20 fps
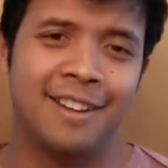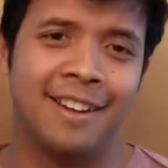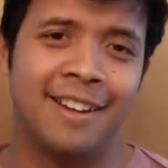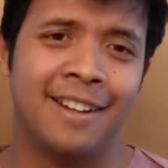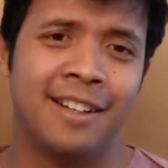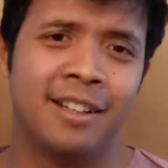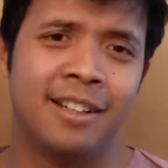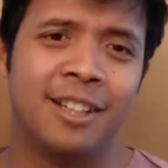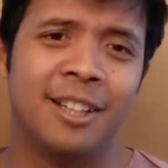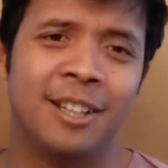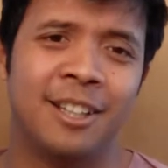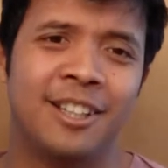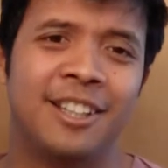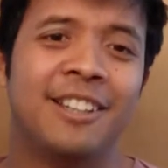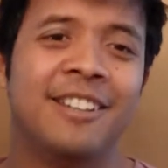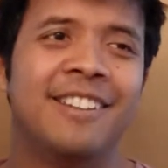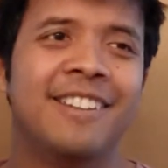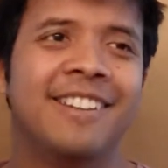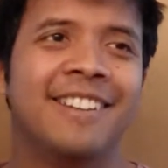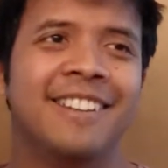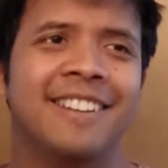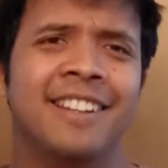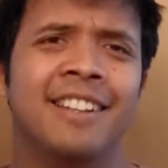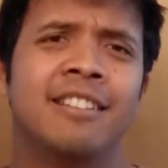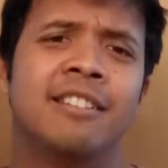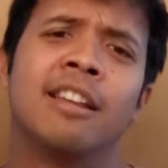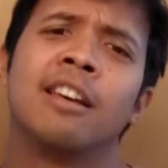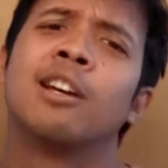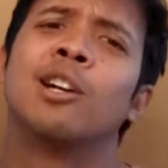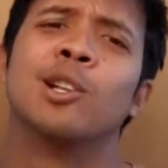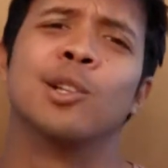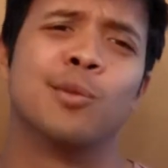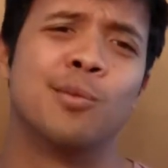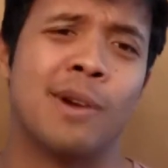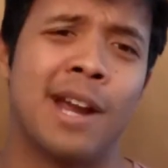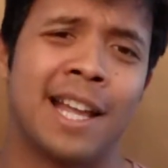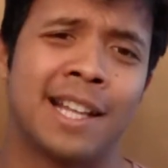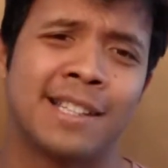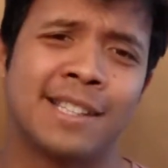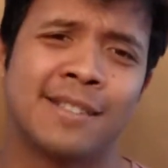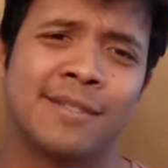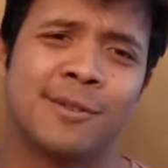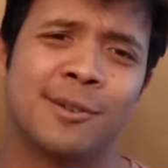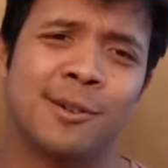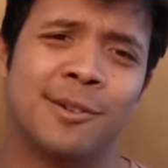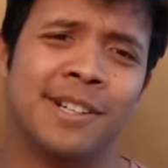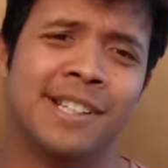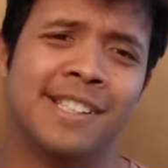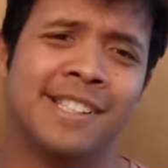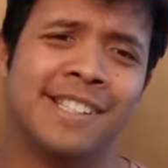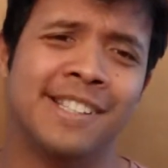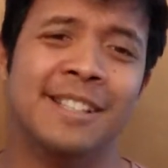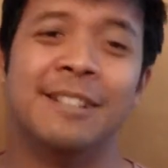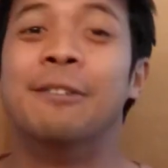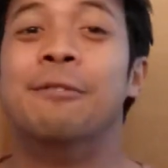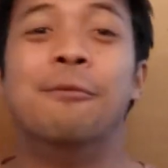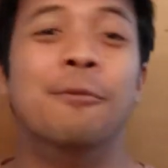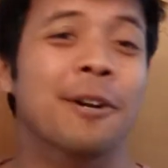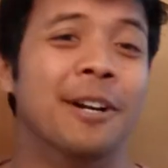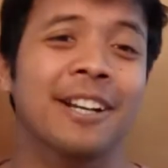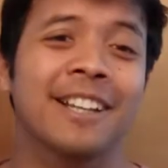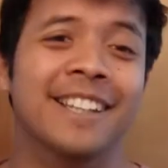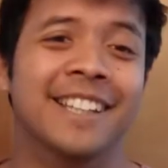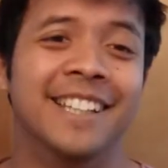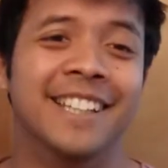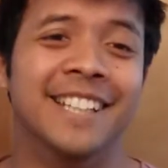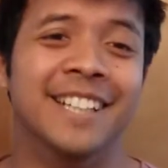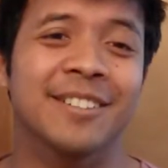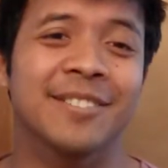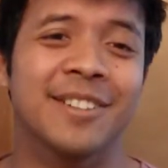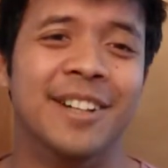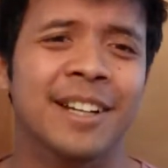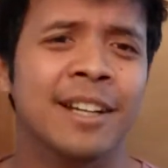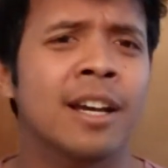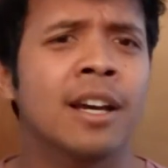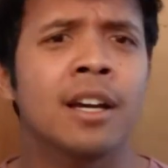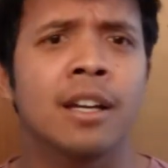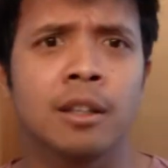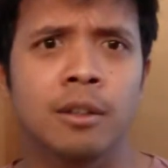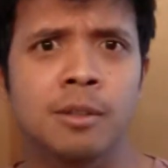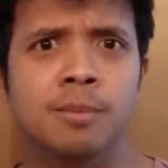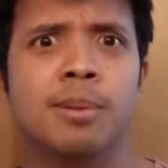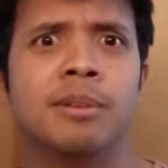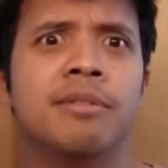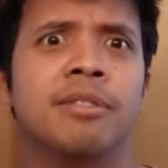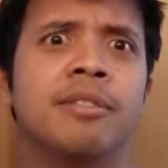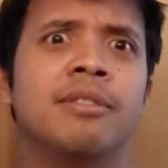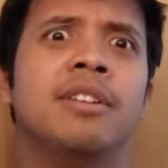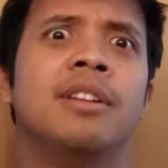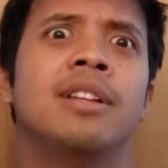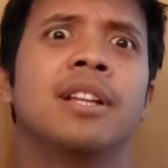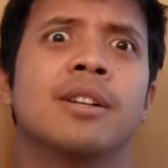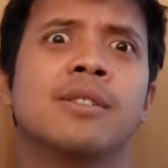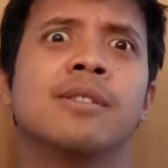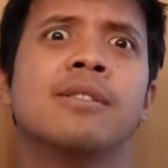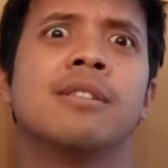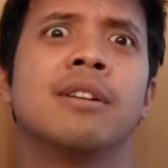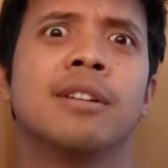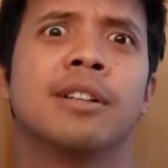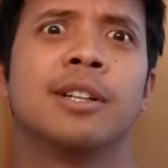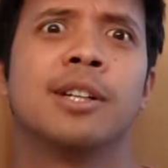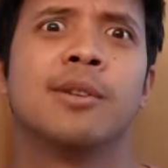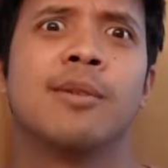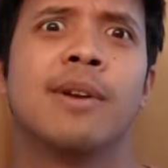And he tickled rats for a reason, weirdly enough, right? You spent $50,000